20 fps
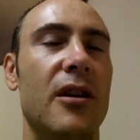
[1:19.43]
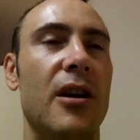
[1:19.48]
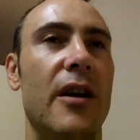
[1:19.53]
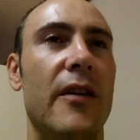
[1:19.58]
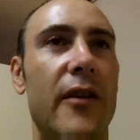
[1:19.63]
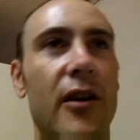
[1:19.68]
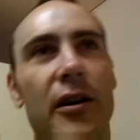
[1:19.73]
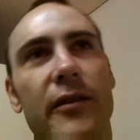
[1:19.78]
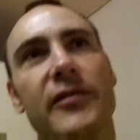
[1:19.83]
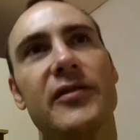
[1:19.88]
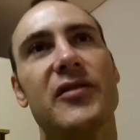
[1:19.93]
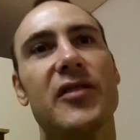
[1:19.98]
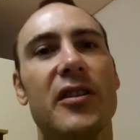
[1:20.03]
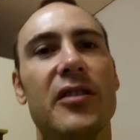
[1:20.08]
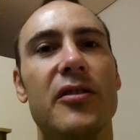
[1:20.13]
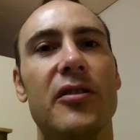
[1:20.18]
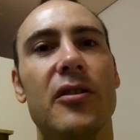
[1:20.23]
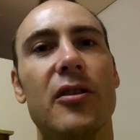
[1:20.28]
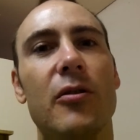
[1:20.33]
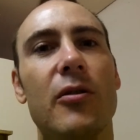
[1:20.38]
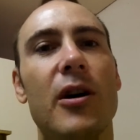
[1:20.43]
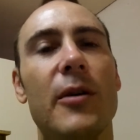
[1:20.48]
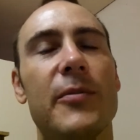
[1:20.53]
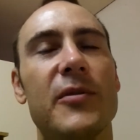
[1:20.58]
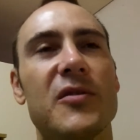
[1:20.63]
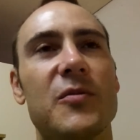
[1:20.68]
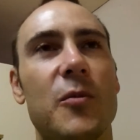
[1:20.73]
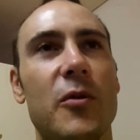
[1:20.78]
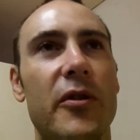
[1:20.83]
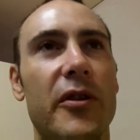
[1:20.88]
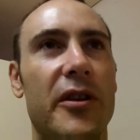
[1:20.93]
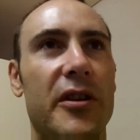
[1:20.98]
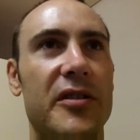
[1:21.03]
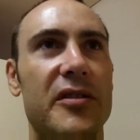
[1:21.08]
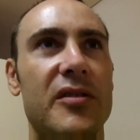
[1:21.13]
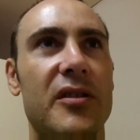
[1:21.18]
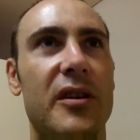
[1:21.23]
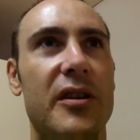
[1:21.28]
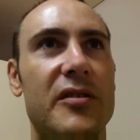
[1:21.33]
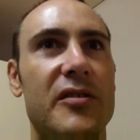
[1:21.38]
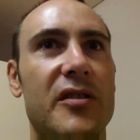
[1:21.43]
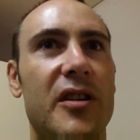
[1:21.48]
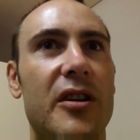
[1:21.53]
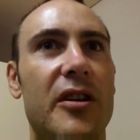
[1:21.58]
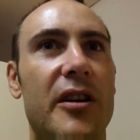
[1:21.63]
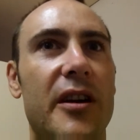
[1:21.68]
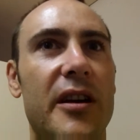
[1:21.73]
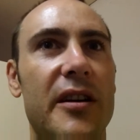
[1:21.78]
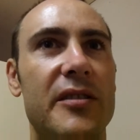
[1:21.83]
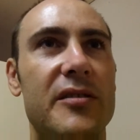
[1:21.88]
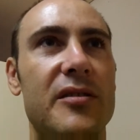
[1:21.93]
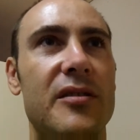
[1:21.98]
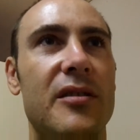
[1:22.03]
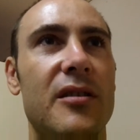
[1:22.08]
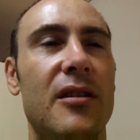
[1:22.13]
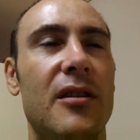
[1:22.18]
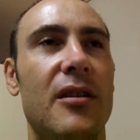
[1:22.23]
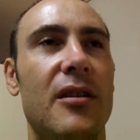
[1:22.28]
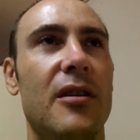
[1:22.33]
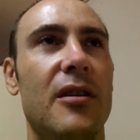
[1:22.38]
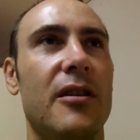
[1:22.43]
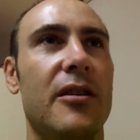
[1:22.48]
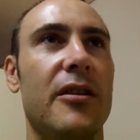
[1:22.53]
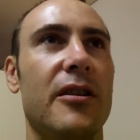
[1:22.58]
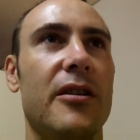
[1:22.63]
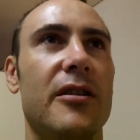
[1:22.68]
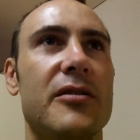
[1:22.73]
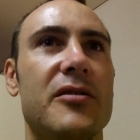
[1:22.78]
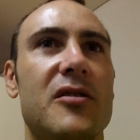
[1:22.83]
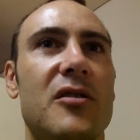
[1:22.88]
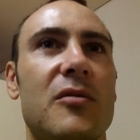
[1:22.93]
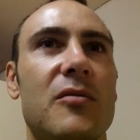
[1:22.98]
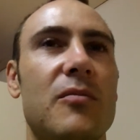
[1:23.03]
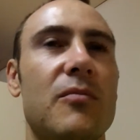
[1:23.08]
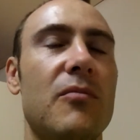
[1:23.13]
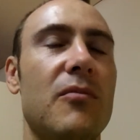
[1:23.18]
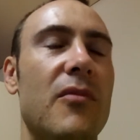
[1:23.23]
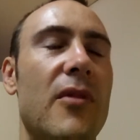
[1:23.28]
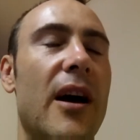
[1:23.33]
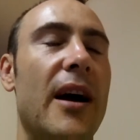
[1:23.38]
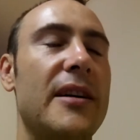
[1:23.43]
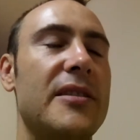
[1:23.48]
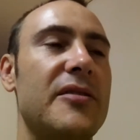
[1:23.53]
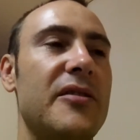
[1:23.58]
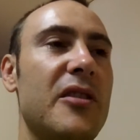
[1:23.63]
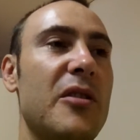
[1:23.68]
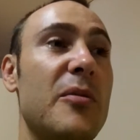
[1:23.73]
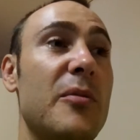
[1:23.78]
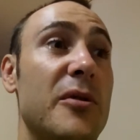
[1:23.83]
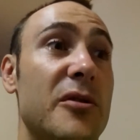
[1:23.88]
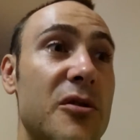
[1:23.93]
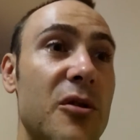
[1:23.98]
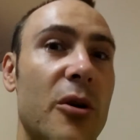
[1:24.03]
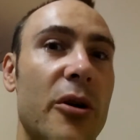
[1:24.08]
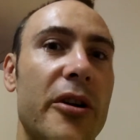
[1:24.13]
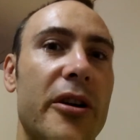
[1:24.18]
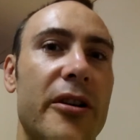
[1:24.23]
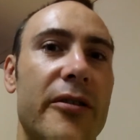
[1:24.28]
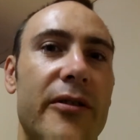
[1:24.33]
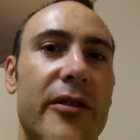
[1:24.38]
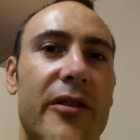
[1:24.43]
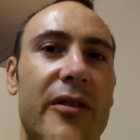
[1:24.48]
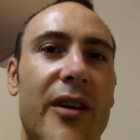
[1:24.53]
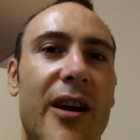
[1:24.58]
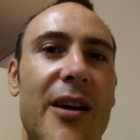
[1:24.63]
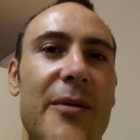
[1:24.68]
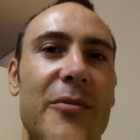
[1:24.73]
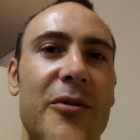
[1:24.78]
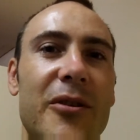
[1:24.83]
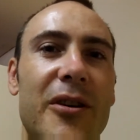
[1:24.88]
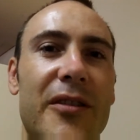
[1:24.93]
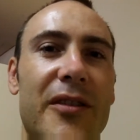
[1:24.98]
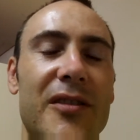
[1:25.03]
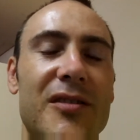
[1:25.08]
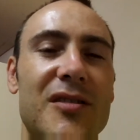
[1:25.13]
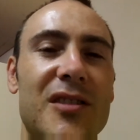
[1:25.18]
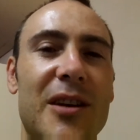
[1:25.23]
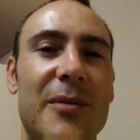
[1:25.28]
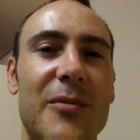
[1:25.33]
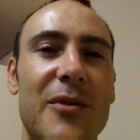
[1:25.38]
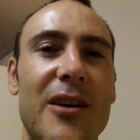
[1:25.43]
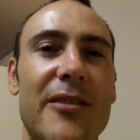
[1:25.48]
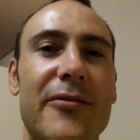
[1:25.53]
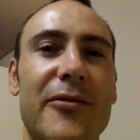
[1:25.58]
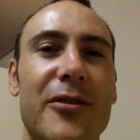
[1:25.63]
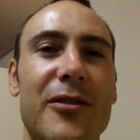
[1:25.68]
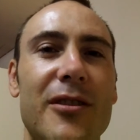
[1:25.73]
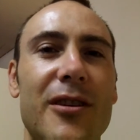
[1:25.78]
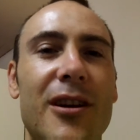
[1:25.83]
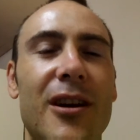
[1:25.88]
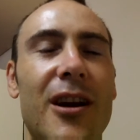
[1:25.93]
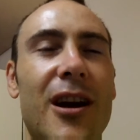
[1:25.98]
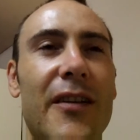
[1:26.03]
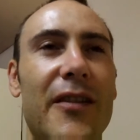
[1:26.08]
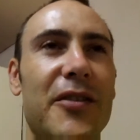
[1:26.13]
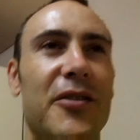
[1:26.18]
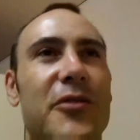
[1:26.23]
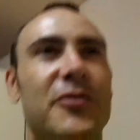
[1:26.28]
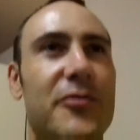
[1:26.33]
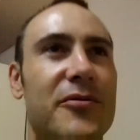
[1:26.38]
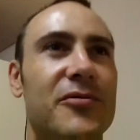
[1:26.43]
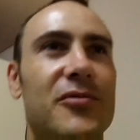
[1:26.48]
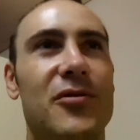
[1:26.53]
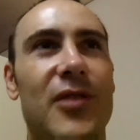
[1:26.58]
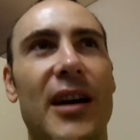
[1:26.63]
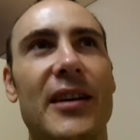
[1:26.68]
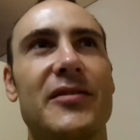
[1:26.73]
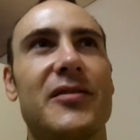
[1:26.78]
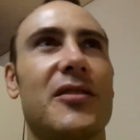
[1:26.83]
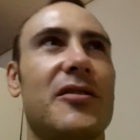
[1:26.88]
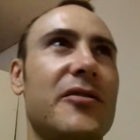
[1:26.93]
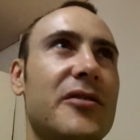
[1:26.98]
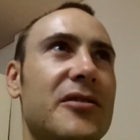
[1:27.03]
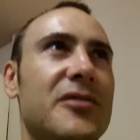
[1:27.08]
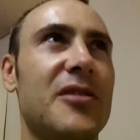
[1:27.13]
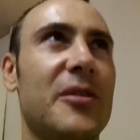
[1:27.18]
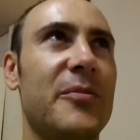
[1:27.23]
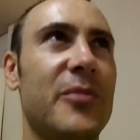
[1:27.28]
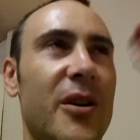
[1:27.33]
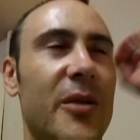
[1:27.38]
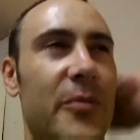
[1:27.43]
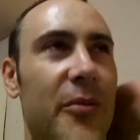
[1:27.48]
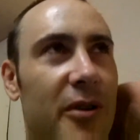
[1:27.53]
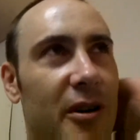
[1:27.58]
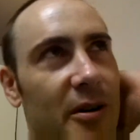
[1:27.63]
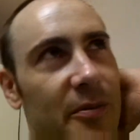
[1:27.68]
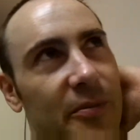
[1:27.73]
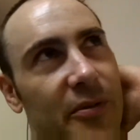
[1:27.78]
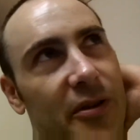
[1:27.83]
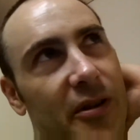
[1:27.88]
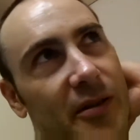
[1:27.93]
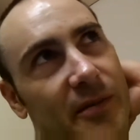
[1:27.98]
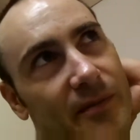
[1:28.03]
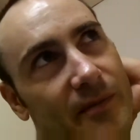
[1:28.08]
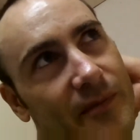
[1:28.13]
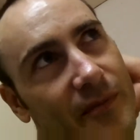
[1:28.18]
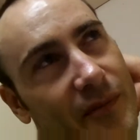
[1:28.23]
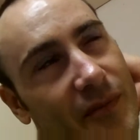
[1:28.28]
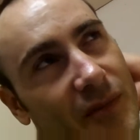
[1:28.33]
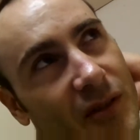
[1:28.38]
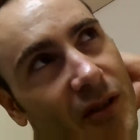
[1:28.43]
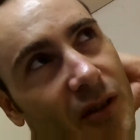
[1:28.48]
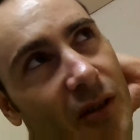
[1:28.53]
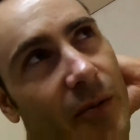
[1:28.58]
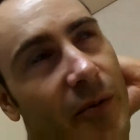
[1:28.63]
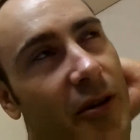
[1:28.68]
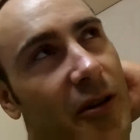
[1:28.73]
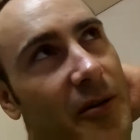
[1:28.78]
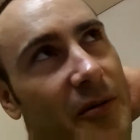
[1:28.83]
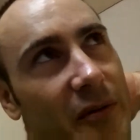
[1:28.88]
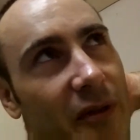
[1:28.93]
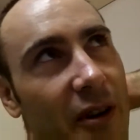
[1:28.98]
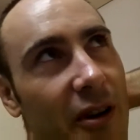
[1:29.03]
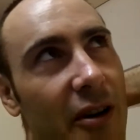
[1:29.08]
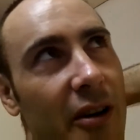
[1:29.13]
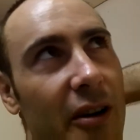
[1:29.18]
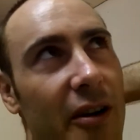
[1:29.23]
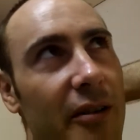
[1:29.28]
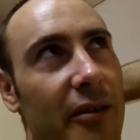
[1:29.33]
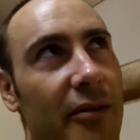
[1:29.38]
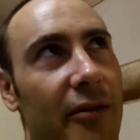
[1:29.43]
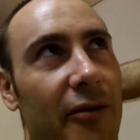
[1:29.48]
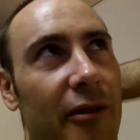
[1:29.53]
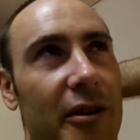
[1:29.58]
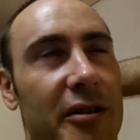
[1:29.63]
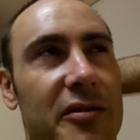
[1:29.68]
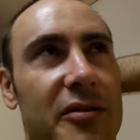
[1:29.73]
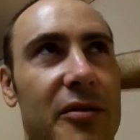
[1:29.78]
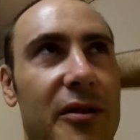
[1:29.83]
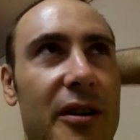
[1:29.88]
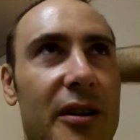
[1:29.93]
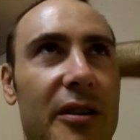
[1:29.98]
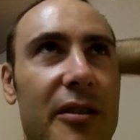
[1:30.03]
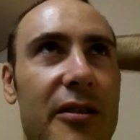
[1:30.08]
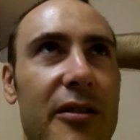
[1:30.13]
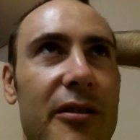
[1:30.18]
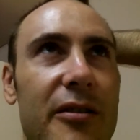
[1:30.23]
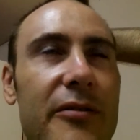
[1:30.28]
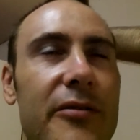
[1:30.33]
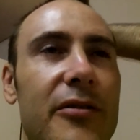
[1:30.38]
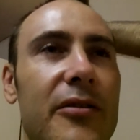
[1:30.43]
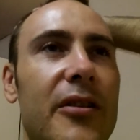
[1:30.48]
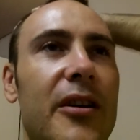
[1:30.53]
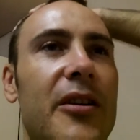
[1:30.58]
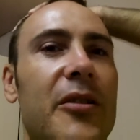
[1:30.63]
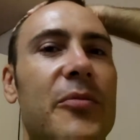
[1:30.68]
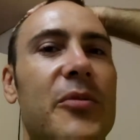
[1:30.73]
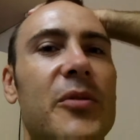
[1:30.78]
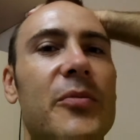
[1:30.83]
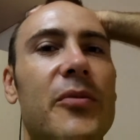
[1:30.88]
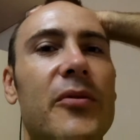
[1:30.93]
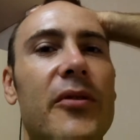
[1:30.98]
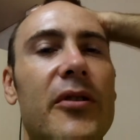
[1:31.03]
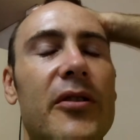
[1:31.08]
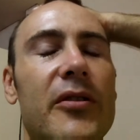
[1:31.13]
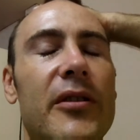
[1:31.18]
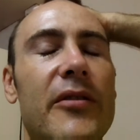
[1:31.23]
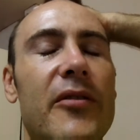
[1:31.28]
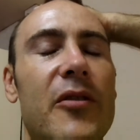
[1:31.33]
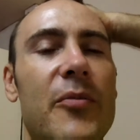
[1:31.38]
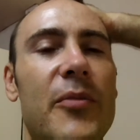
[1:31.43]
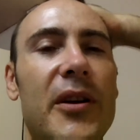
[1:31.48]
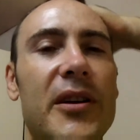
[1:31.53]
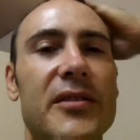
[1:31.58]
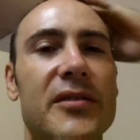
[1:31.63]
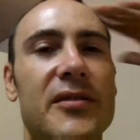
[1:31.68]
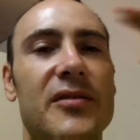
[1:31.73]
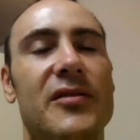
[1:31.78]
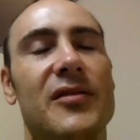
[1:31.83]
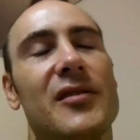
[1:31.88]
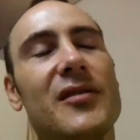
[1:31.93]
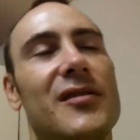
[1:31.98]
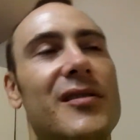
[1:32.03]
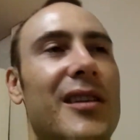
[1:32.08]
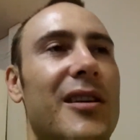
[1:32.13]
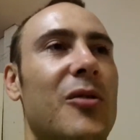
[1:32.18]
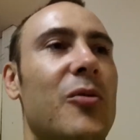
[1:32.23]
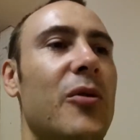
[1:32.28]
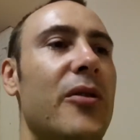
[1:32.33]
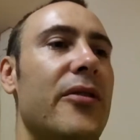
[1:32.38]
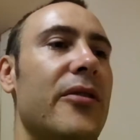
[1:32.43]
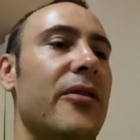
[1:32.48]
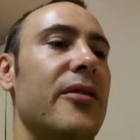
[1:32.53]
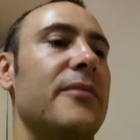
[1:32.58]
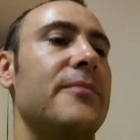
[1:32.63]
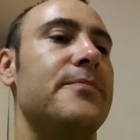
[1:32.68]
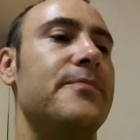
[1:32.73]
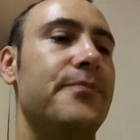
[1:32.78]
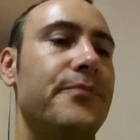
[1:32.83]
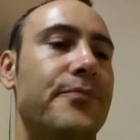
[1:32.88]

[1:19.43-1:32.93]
And then all of a sudden you go up. It's more like a staircase, you know. So actually the majority of the time you're at the same level, and then you drastically jump up and up and up. So it becomes very frustrating, you know, for a lot of people. They don't have the patience to stick with it.